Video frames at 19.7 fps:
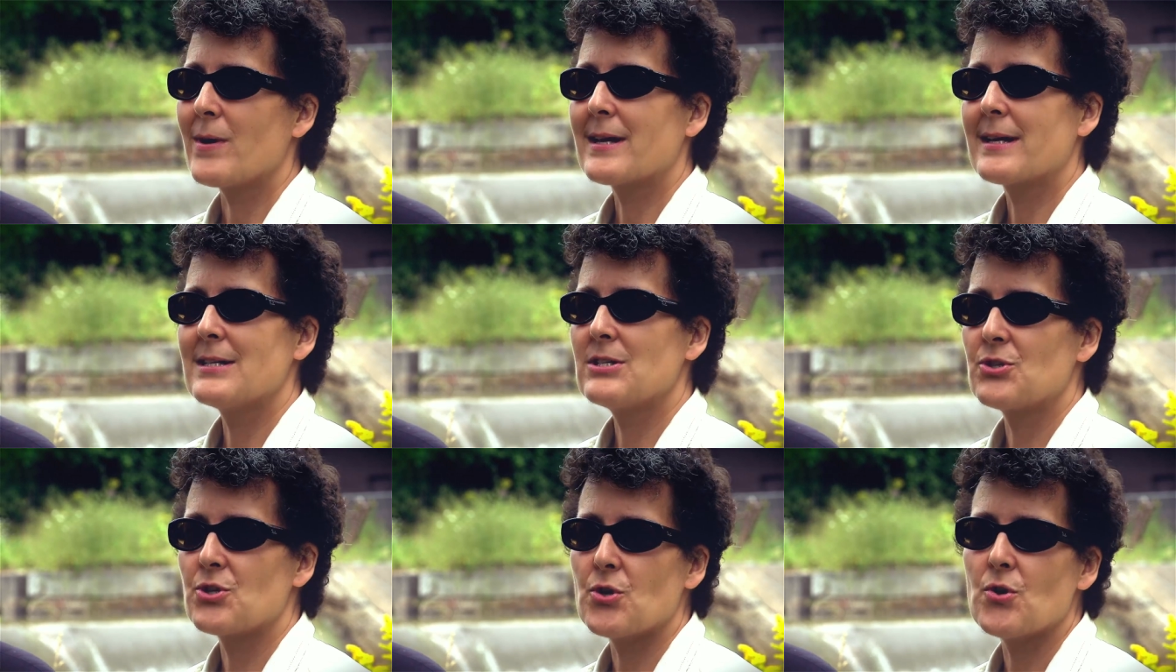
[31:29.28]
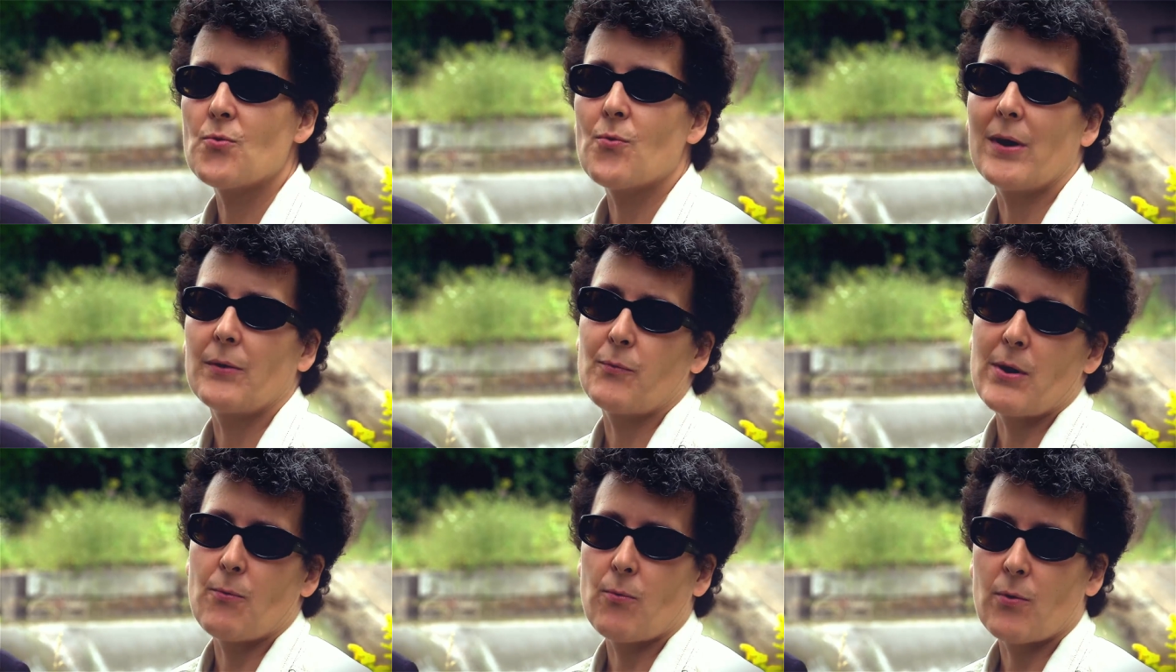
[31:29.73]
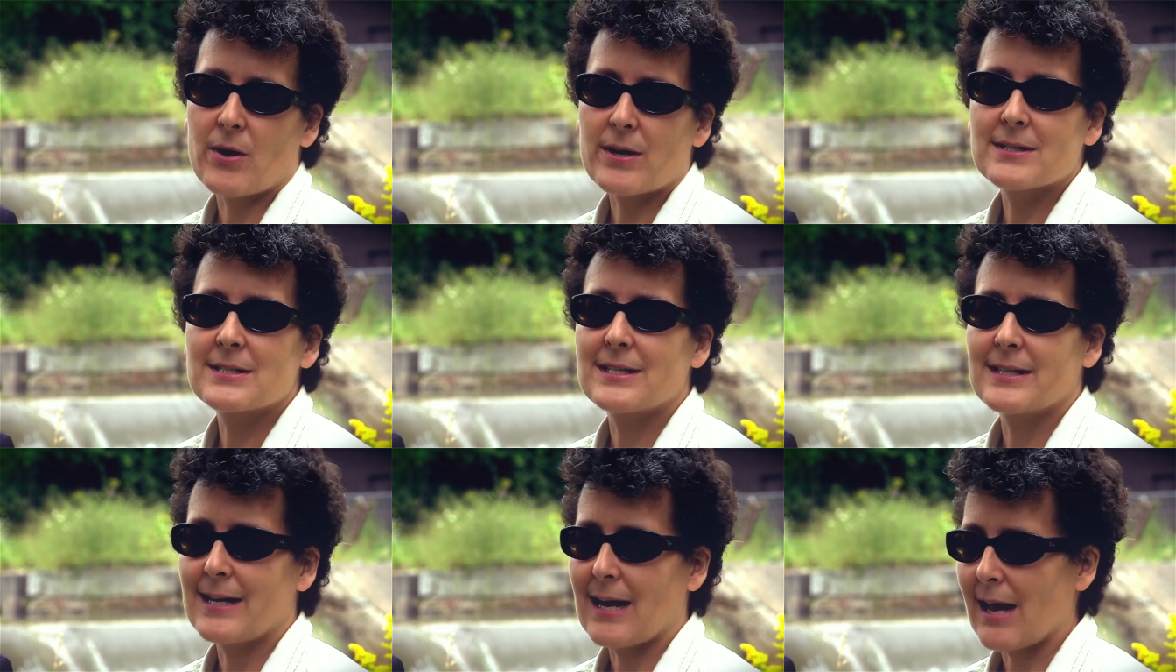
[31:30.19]
we can do when we
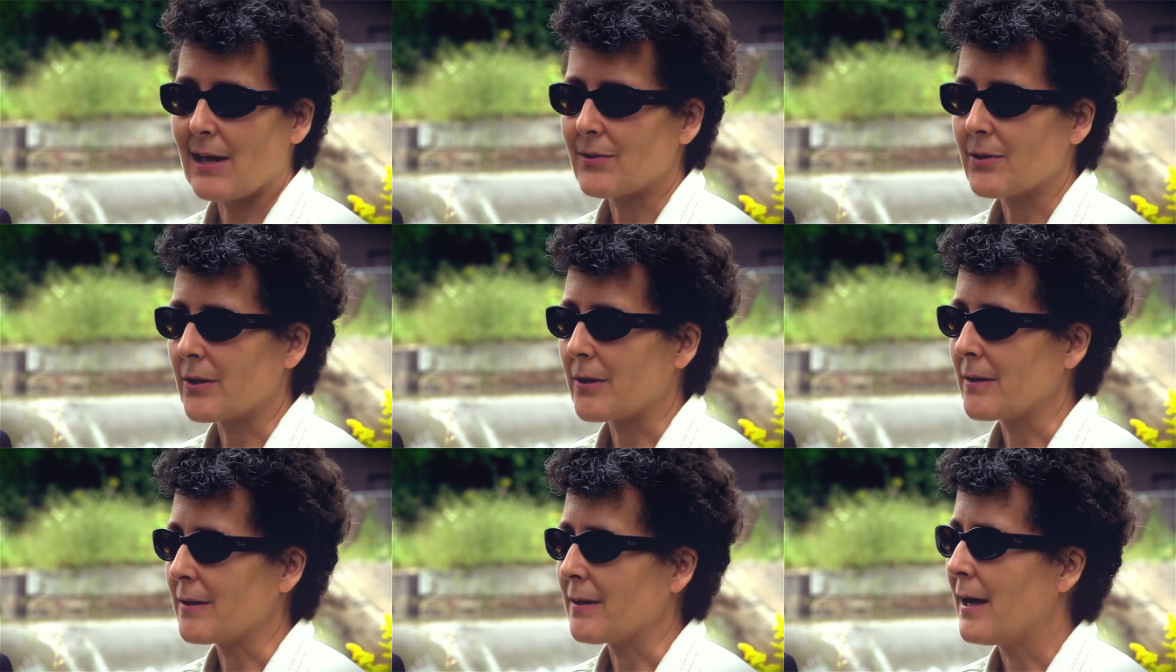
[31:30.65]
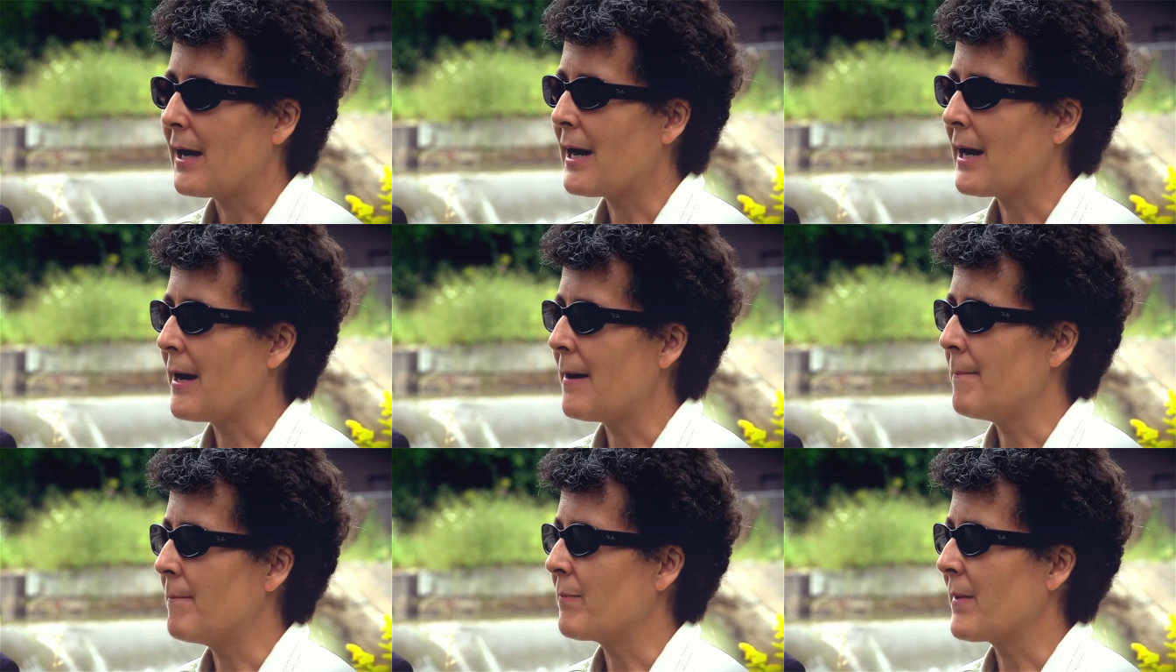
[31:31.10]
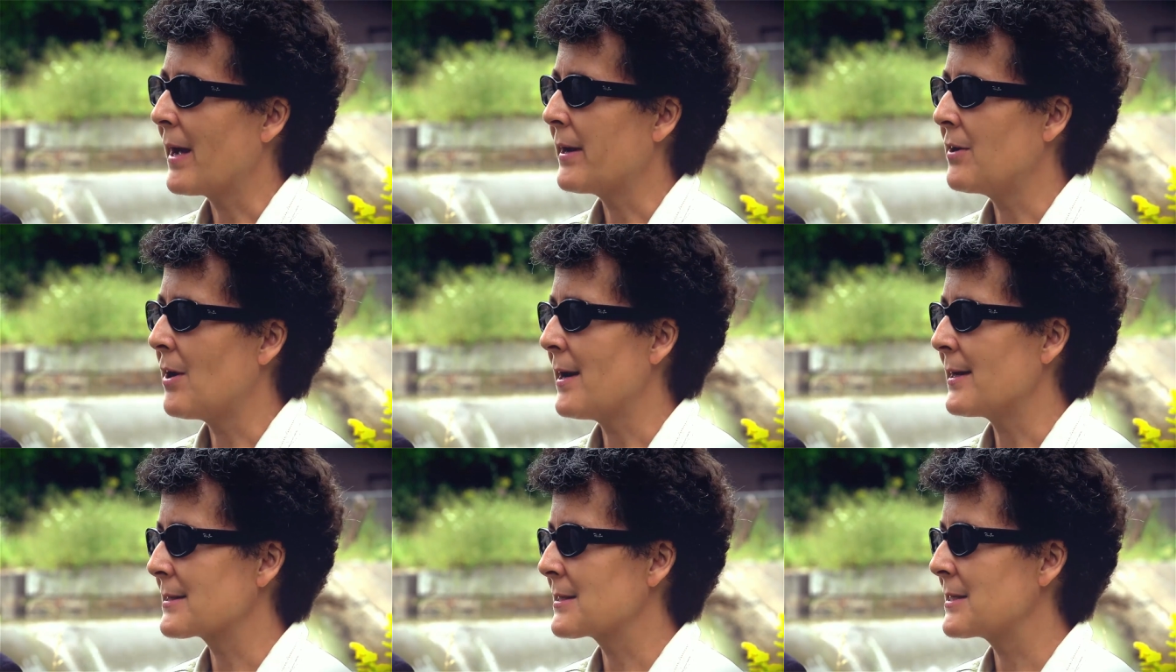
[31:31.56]
work together
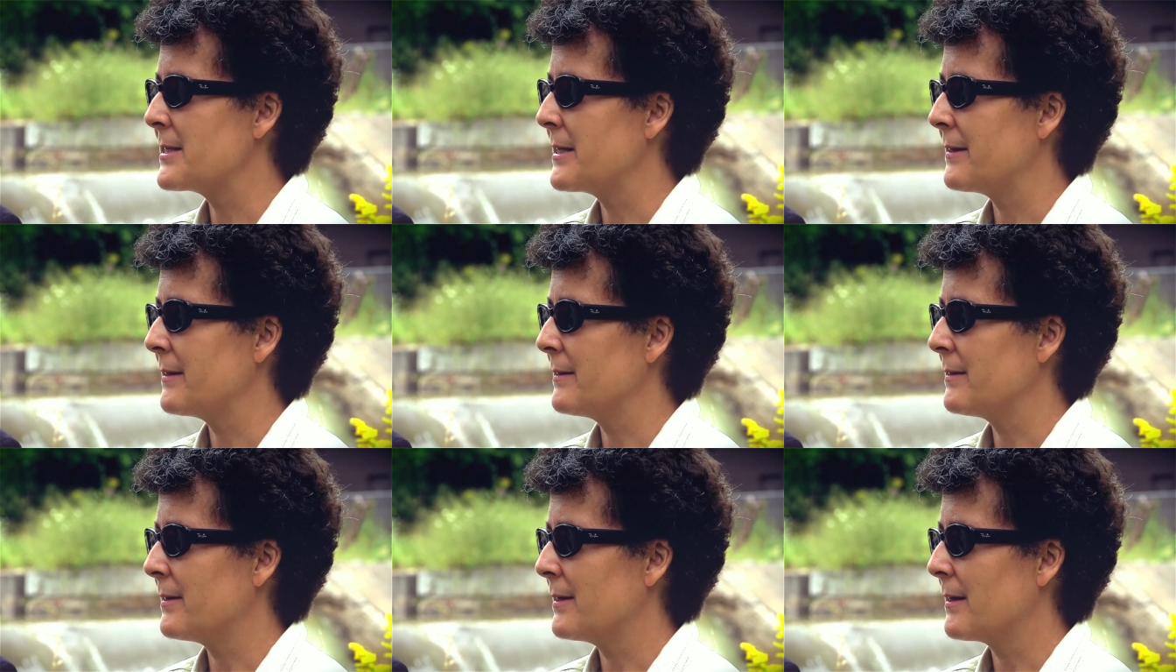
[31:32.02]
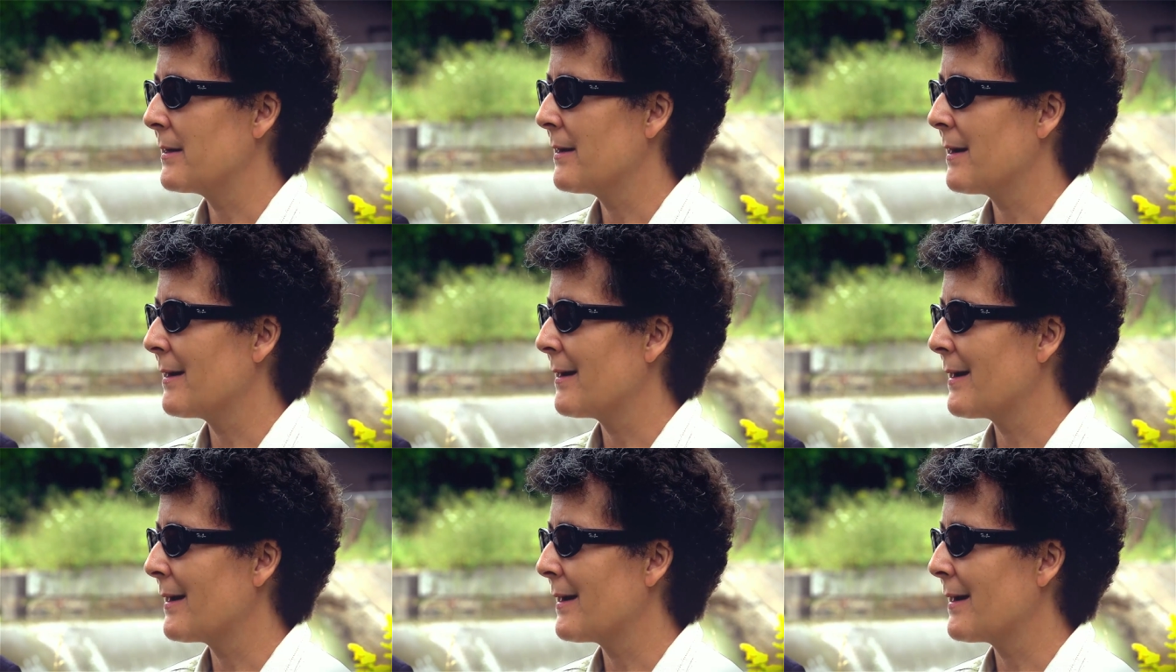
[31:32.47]
and not see